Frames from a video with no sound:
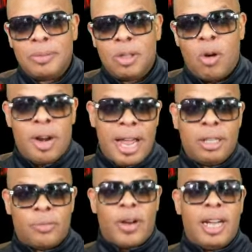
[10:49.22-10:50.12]
on
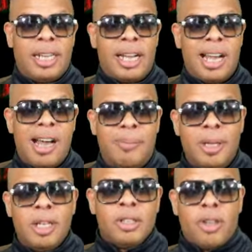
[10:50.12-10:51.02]
angelfire.com.
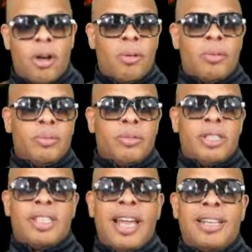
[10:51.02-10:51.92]
So the
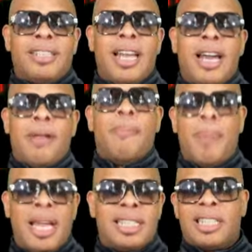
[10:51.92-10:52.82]
Sega Saturn
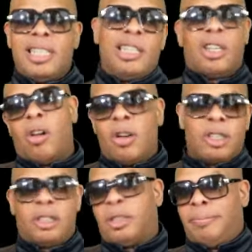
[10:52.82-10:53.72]
basically
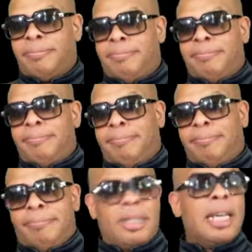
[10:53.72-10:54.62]
launched
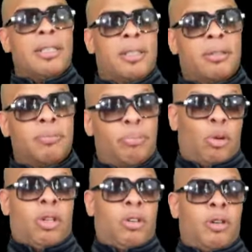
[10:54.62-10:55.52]
this,
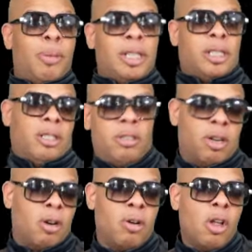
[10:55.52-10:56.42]
Balling on the Budget.
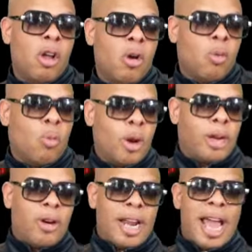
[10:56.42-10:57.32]
So we're
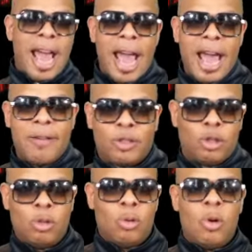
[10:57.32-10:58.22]
gonna have
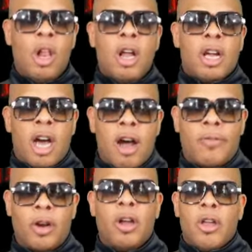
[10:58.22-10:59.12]
to
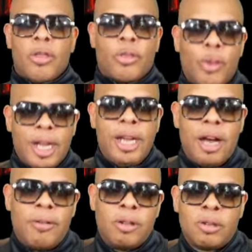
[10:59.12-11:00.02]
cover three
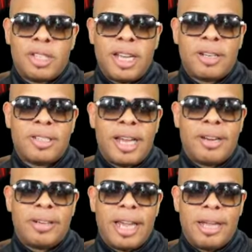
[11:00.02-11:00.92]
of those Sega
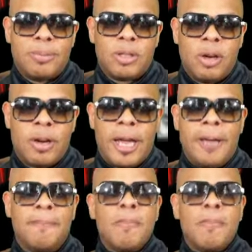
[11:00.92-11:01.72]
Saturn games, okay?